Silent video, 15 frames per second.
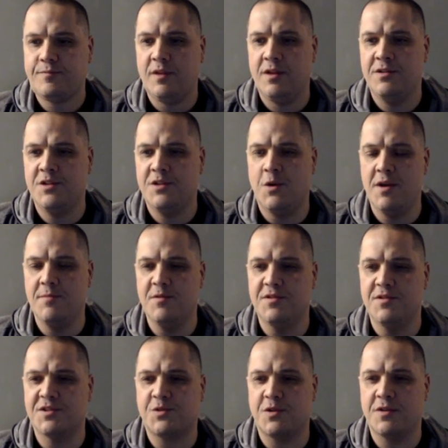Don't want to move
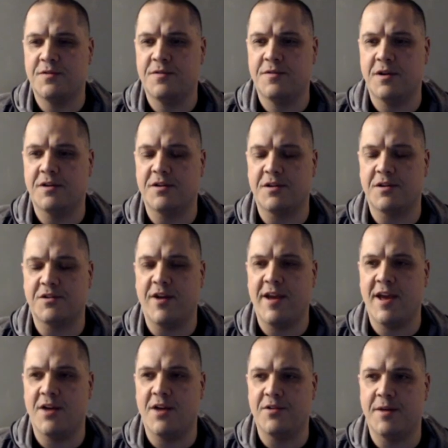the sword or the
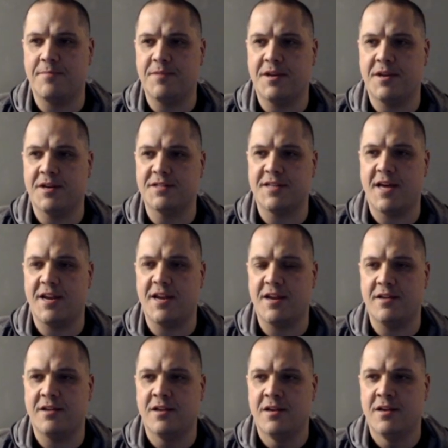Greyhound up because that
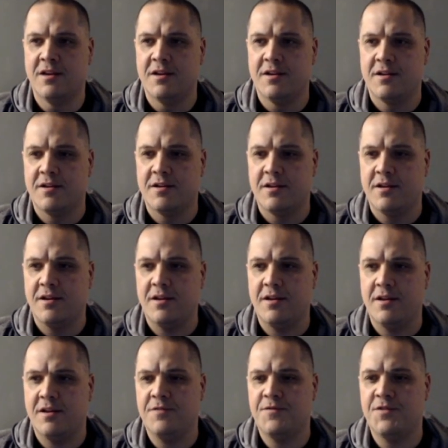
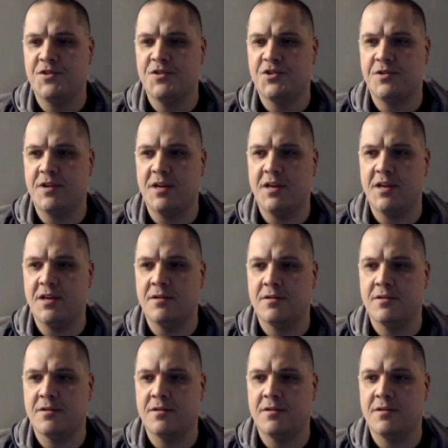infantry